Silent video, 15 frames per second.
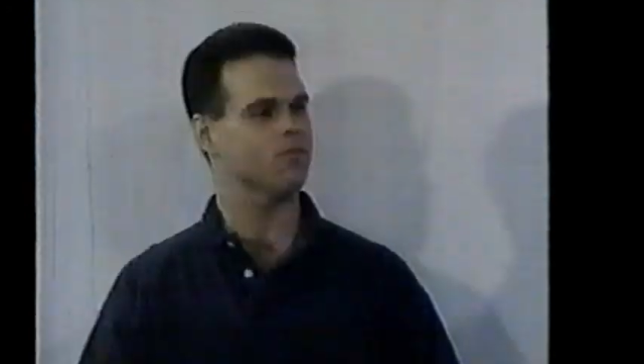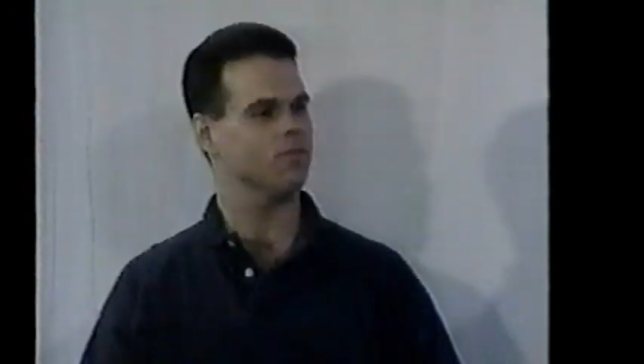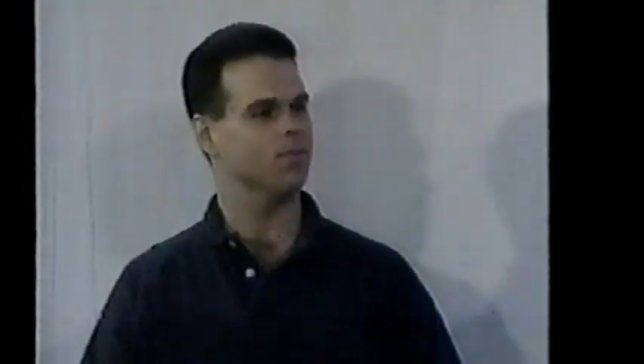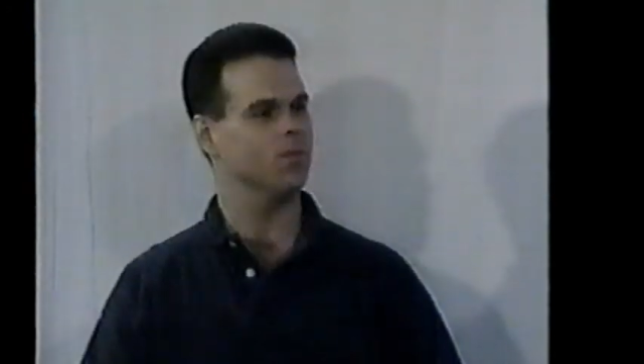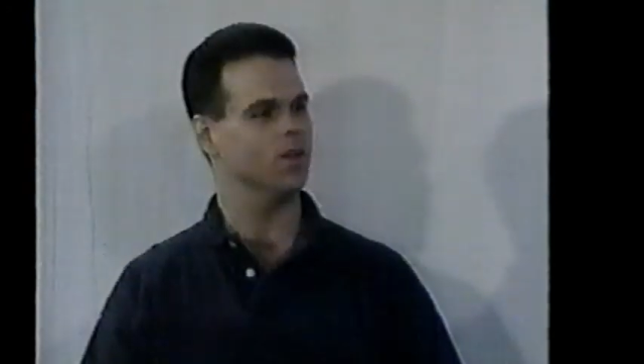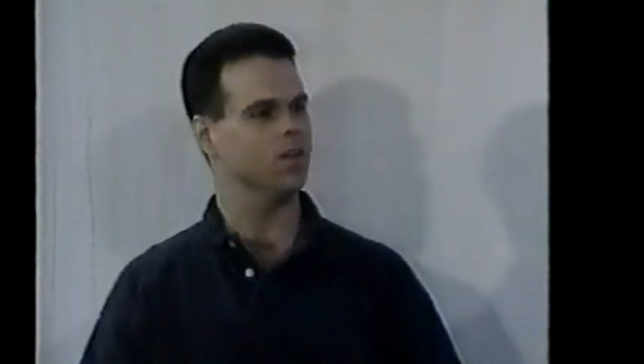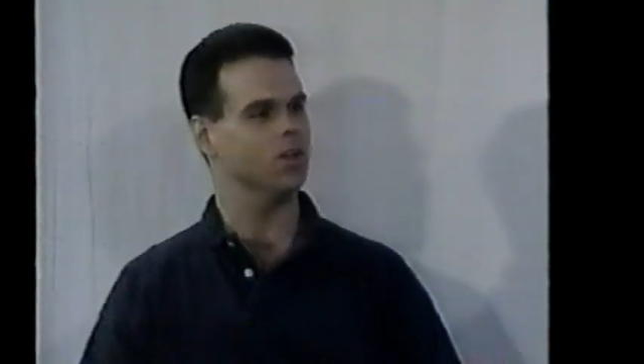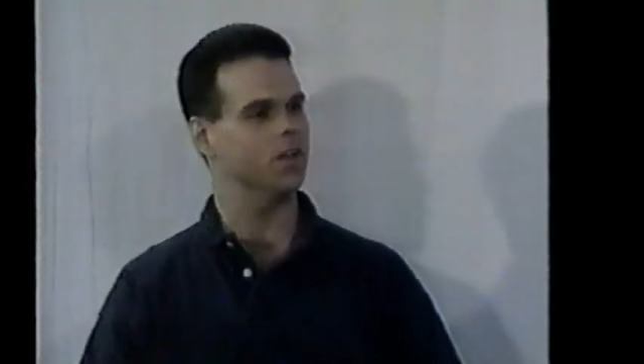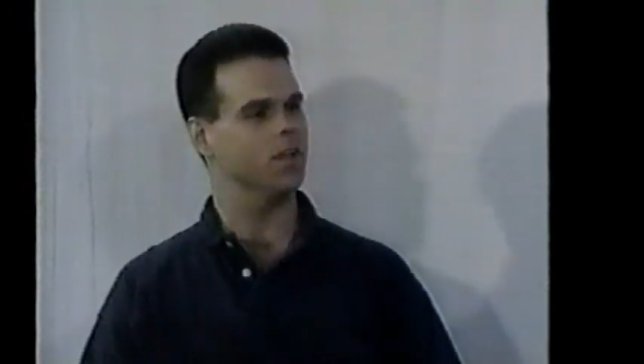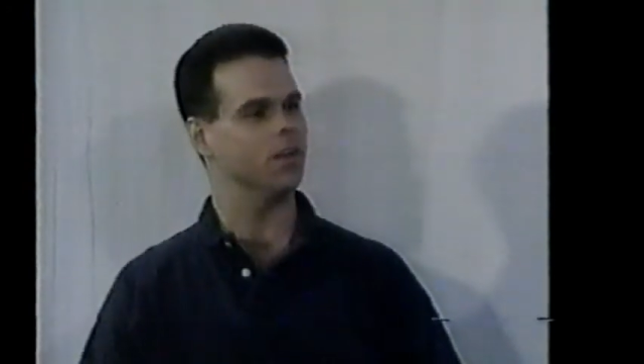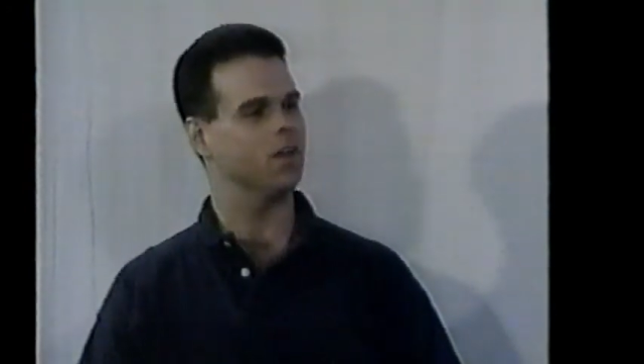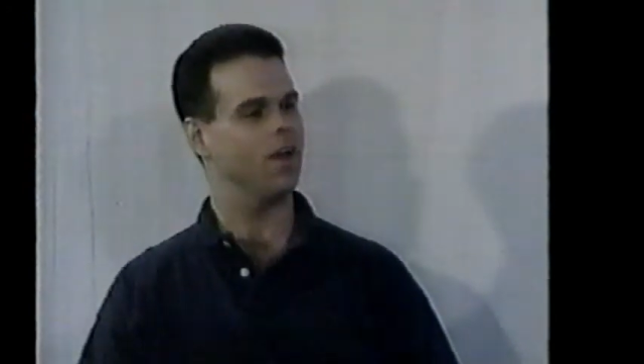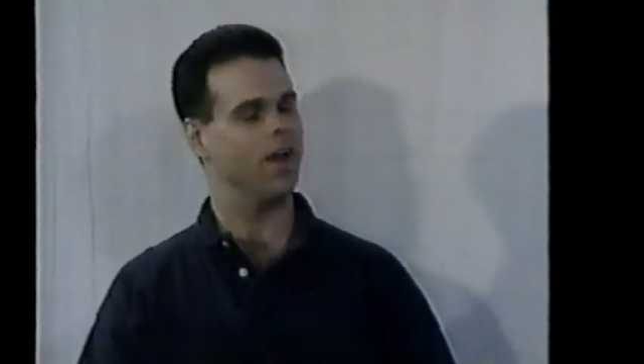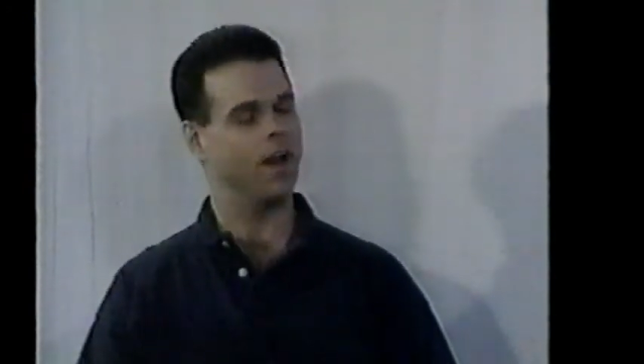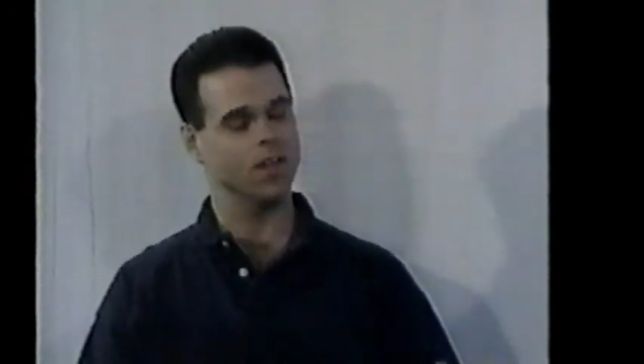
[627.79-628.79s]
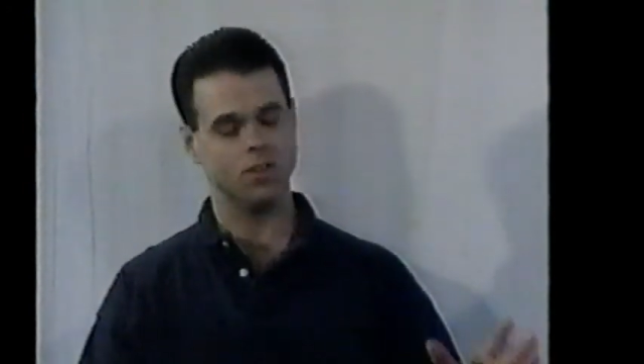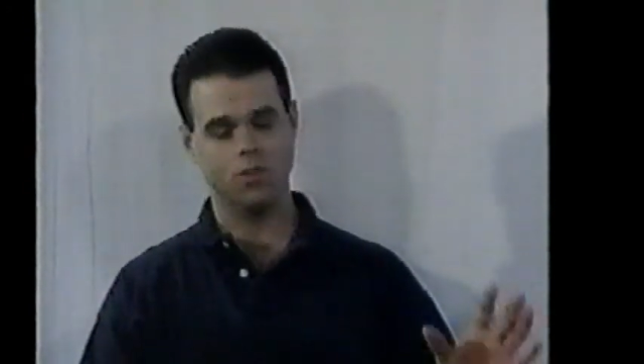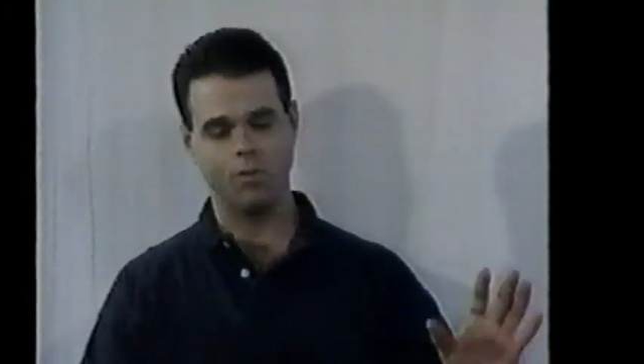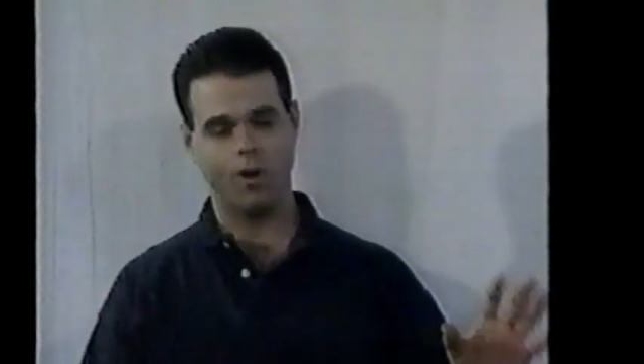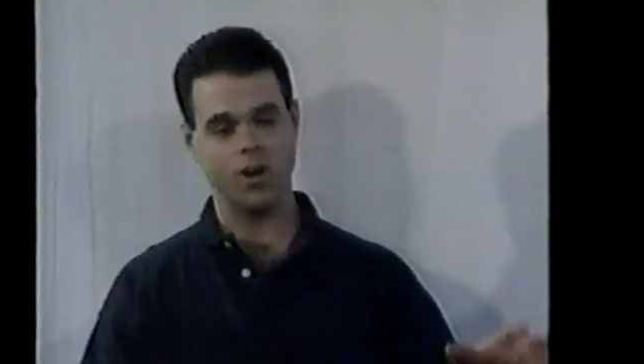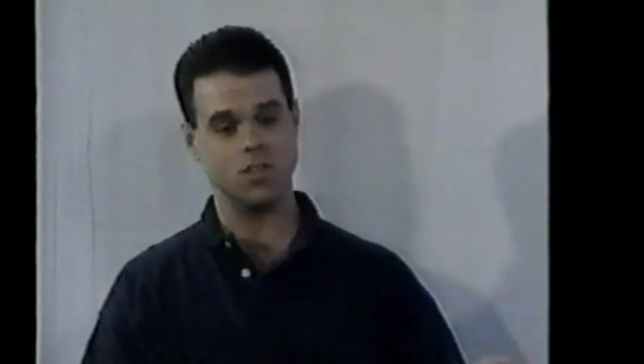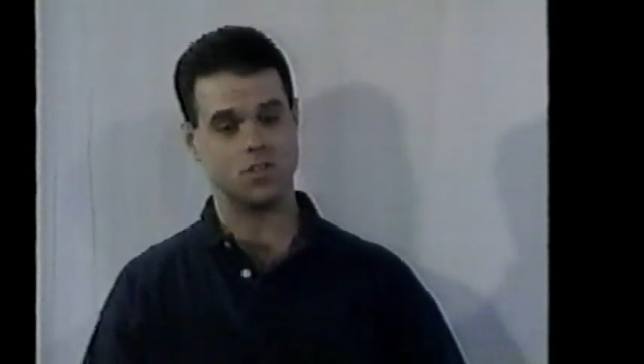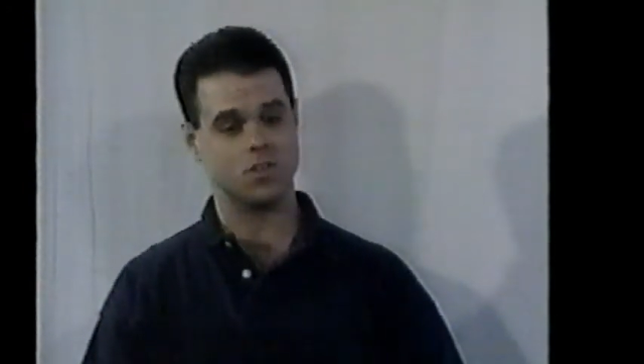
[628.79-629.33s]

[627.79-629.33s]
from Little League, and I do want to